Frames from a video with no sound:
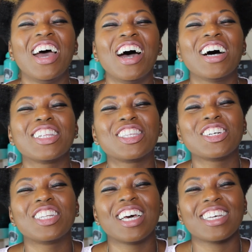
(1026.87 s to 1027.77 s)

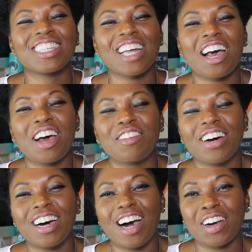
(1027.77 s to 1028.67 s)
Until next time,
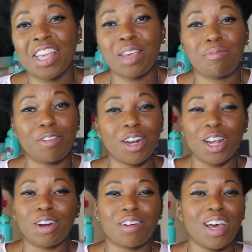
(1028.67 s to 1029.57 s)
I'll keep
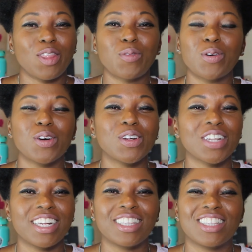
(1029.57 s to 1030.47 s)
running around the world
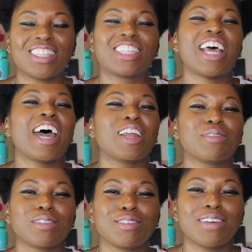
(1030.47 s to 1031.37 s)
and
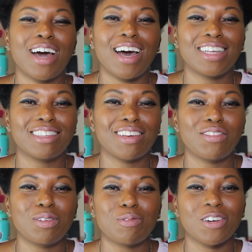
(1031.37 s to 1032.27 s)
chatting with you guys and
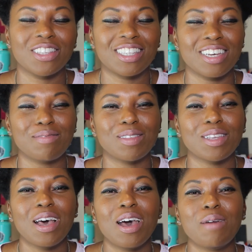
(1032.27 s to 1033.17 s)
giving you more tips,
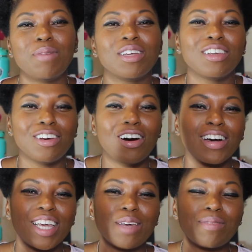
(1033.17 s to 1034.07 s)
but
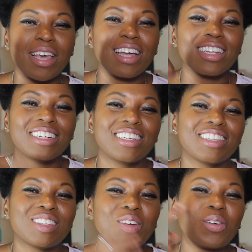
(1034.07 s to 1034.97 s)
y'all keep killing
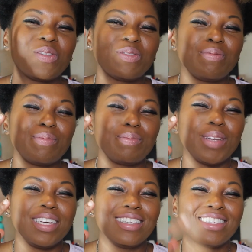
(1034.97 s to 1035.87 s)
it. So
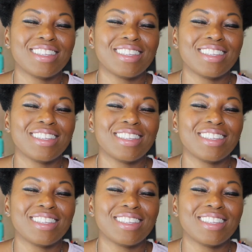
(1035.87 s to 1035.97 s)
peace.